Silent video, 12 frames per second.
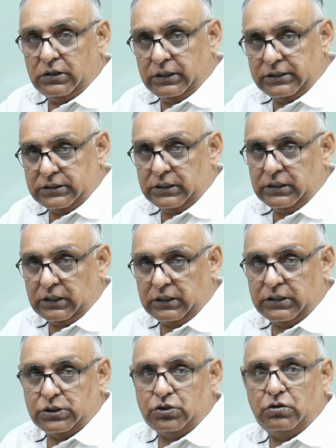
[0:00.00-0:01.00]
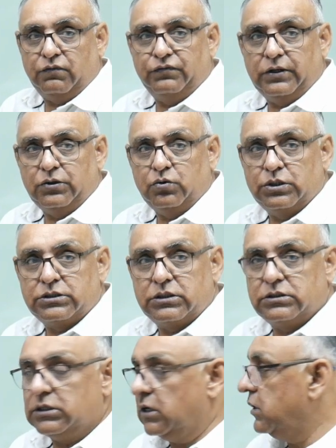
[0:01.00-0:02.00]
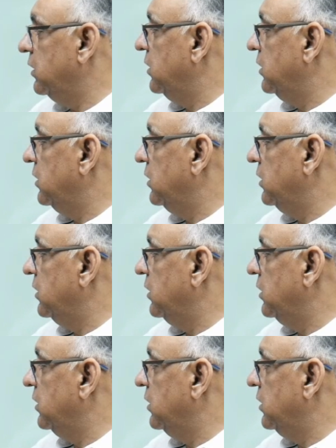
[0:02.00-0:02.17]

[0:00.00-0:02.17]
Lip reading: disintegration of the USSR.